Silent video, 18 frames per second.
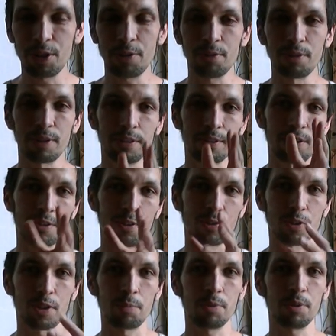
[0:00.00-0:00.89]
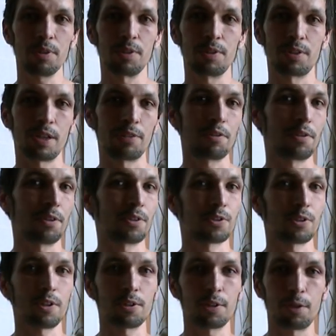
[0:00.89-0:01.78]
In the summer everything's
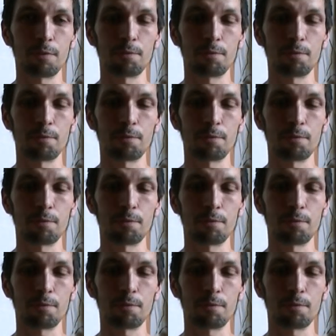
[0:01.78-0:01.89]
already in